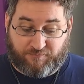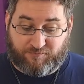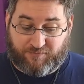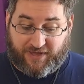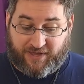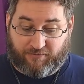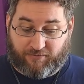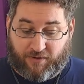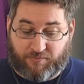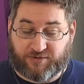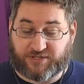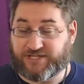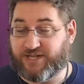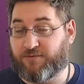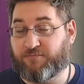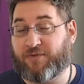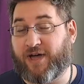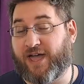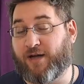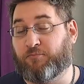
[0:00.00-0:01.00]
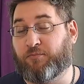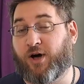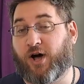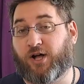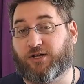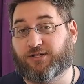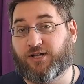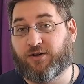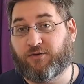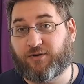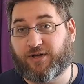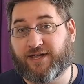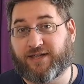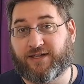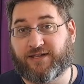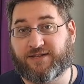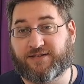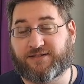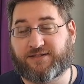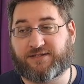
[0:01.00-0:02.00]
Being represented by Apollo
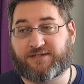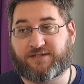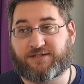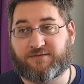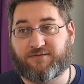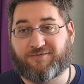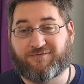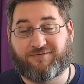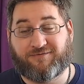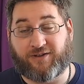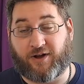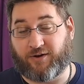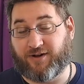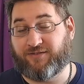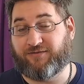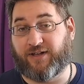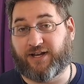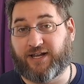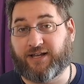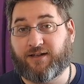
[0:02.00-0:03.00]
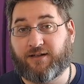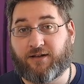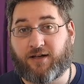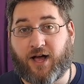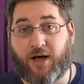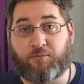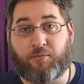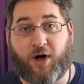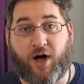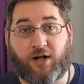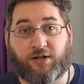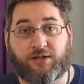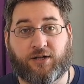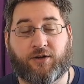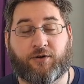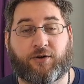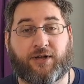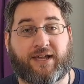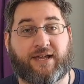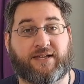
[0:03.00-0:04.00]
is very fitting.
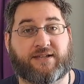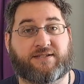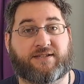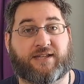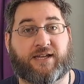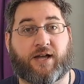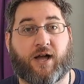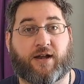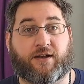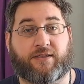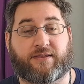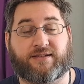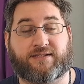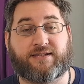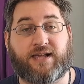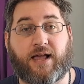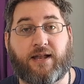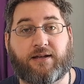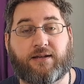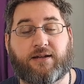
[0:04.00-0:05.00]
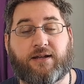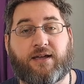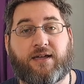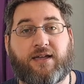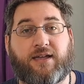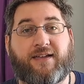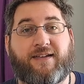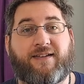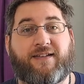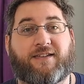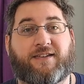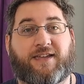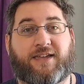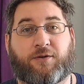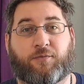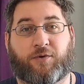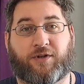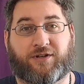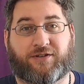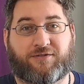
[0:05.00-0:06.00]
Apollo is the god of the sun. He
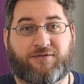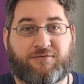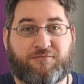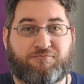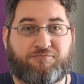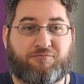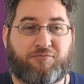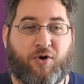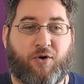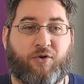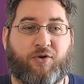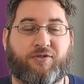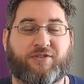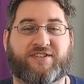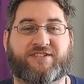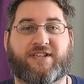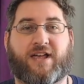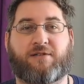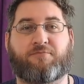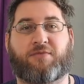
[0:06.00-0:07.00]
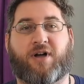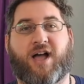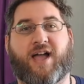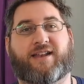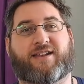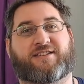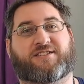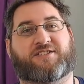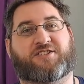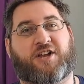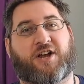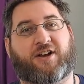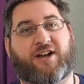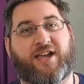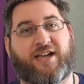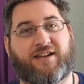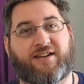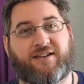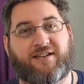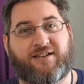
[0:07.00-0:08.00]
would pull the sun behind his
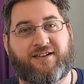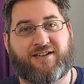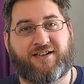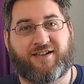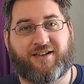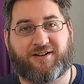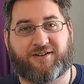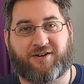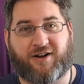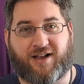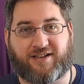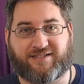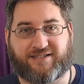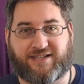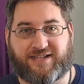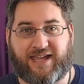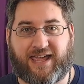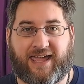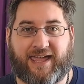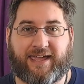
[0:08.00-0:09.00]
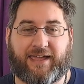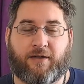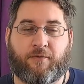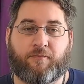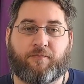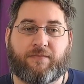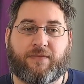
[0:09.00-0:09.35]
chariot across the day.